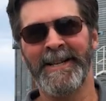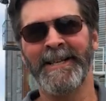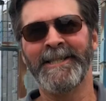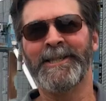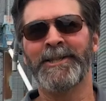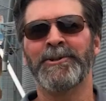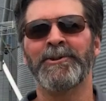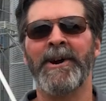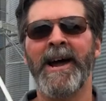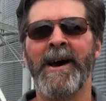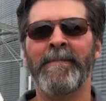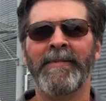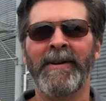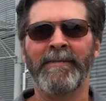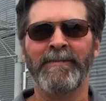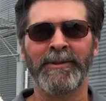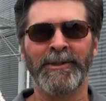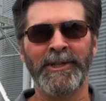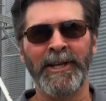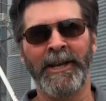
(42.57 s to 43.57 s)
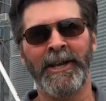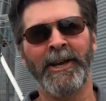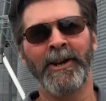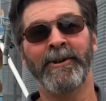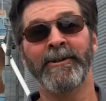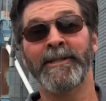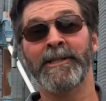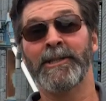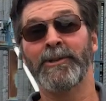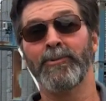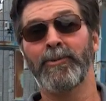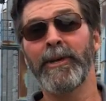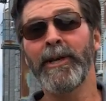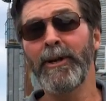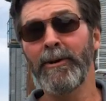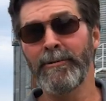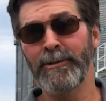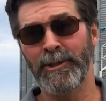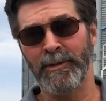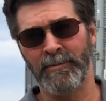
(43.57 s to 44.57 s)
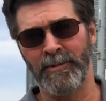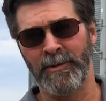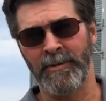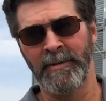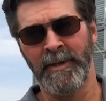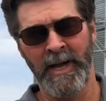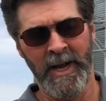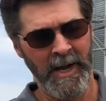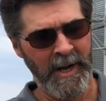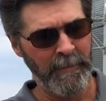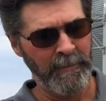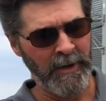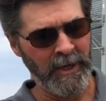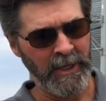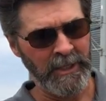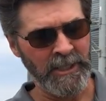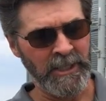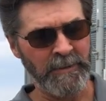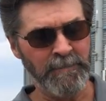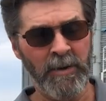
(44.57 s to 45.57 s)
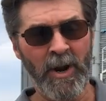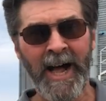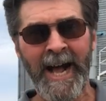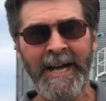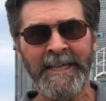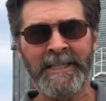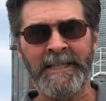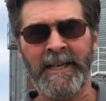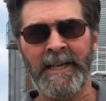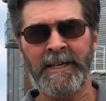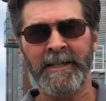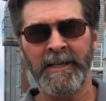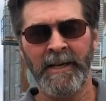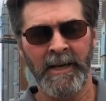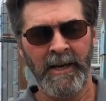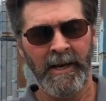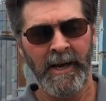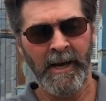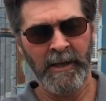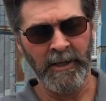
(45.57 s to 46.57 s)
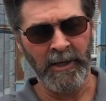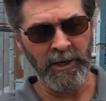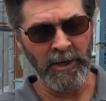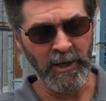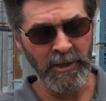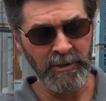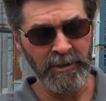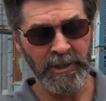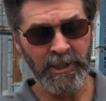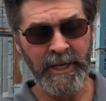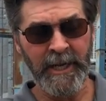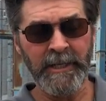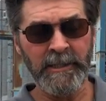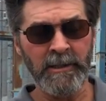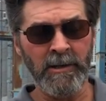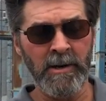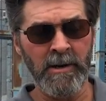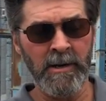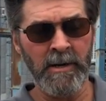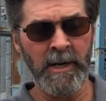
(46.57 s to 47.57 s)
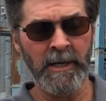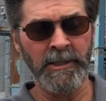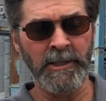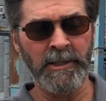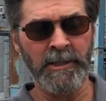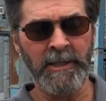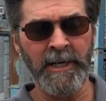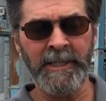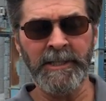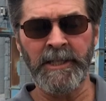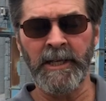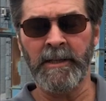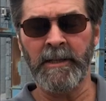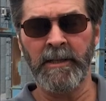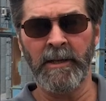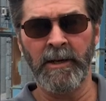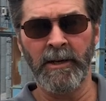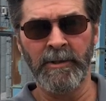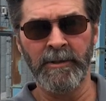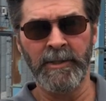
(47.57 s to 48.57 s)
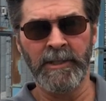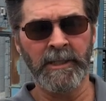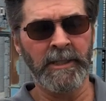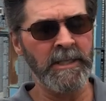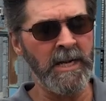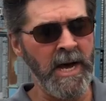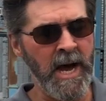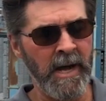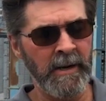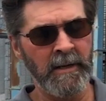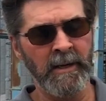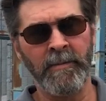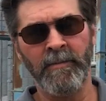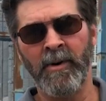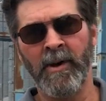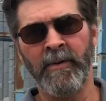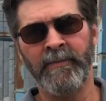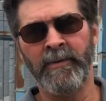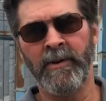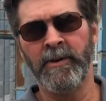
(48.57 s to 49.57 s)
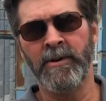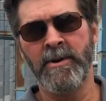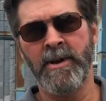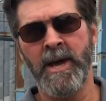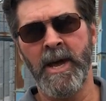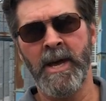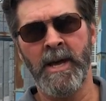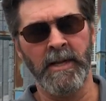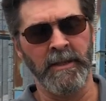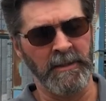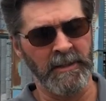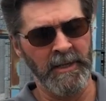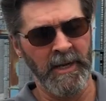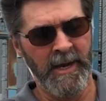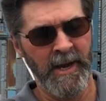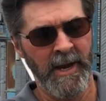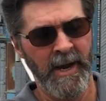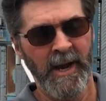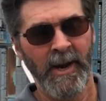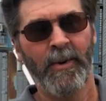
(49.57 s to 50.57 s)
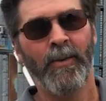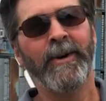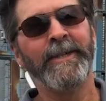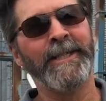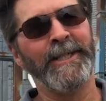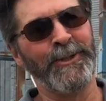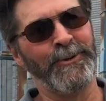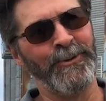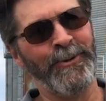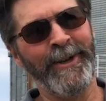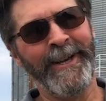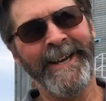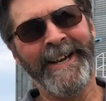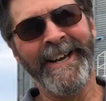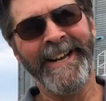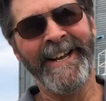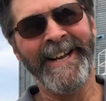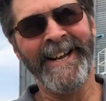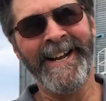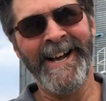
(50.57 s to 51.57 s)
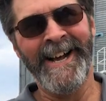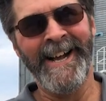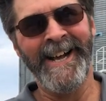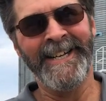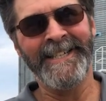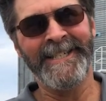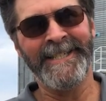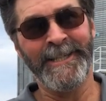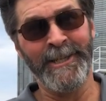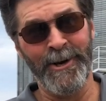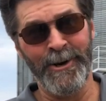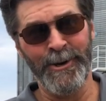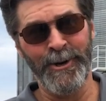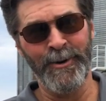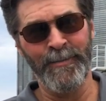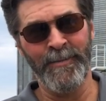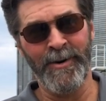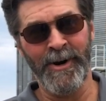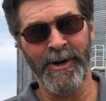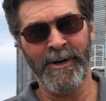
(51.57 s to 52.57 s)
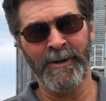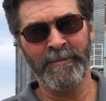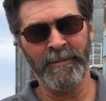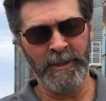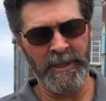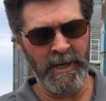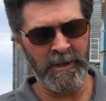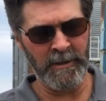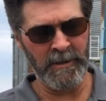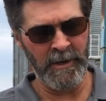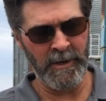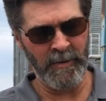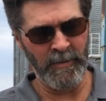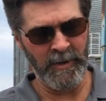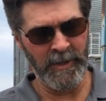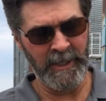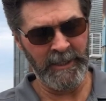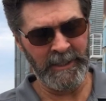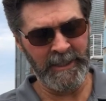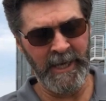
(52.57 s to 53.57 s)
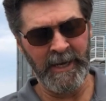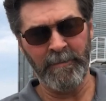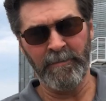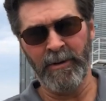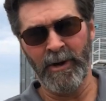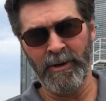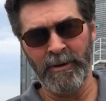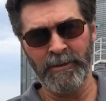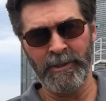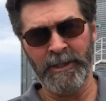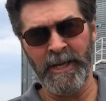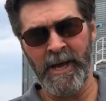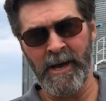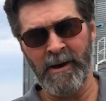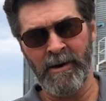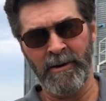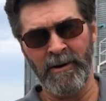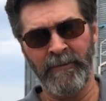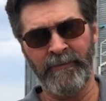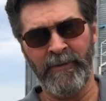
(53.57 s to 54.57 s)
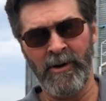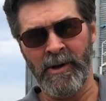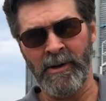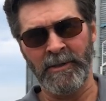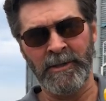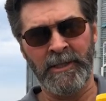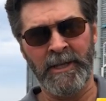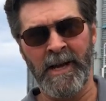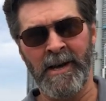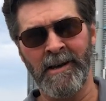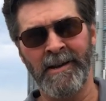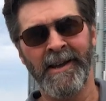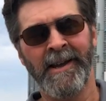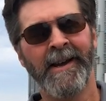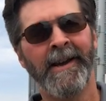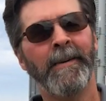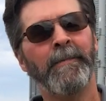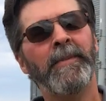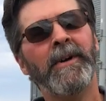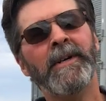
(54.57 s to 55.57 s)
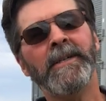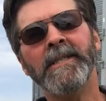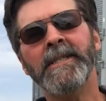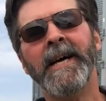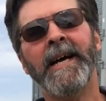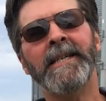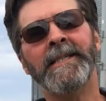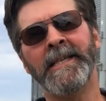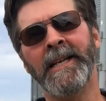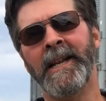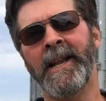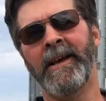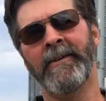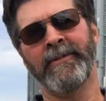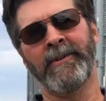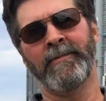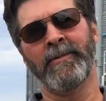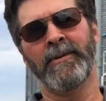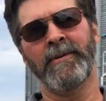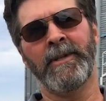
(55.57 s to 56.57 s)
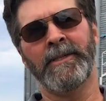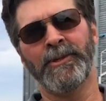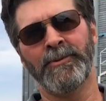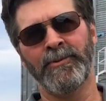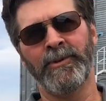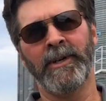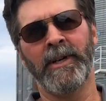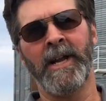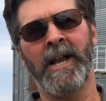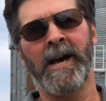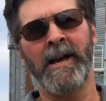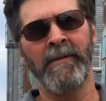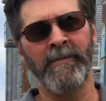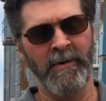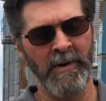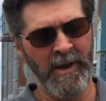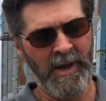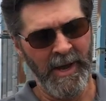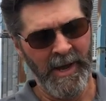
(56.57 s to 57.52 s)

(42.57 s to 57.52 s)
this trap in particular is it's reusable because it's plastic and the glue stays on. As you touch it, the glue does not come off on your hands, which is really nice because all you moms out there, when this thing blows down or falls down, because that's inevitable, that's real life,